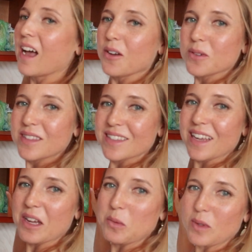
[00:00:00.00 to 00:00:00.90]
I would
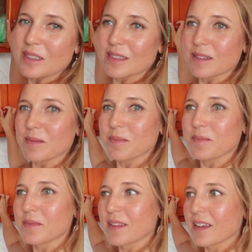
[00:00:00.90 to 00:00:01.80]
say it was
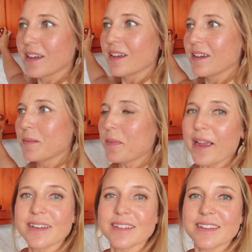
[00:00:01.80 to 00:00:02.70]

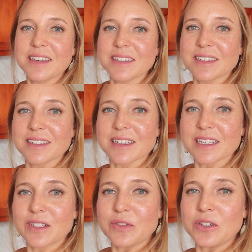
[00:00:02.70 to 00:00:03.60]
mildly
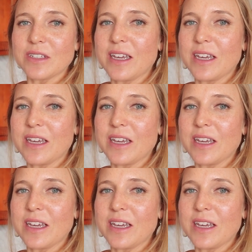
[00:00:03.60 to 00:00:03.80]
successful.